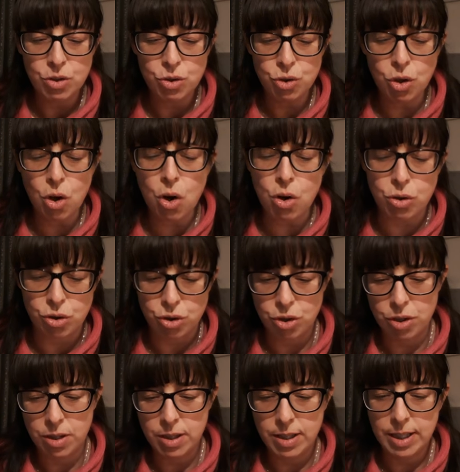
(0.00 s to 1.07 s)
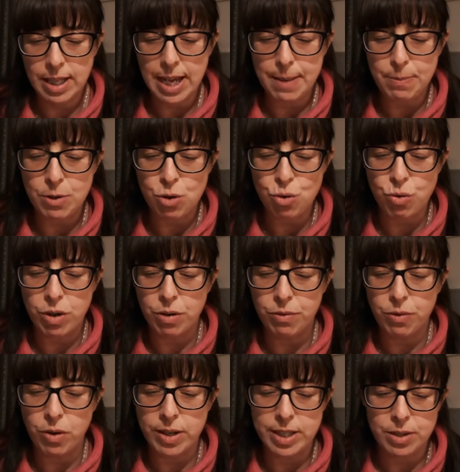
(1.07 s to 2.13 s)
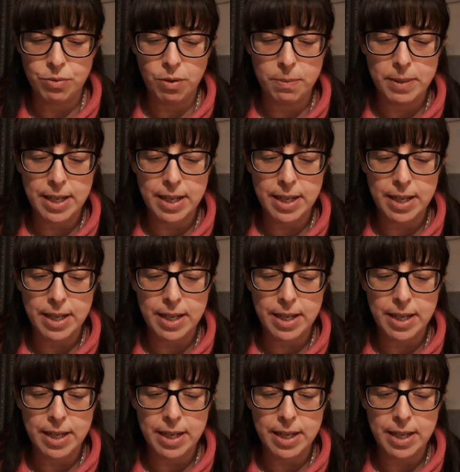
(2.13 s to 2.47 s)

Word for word: George! came the shrill voice from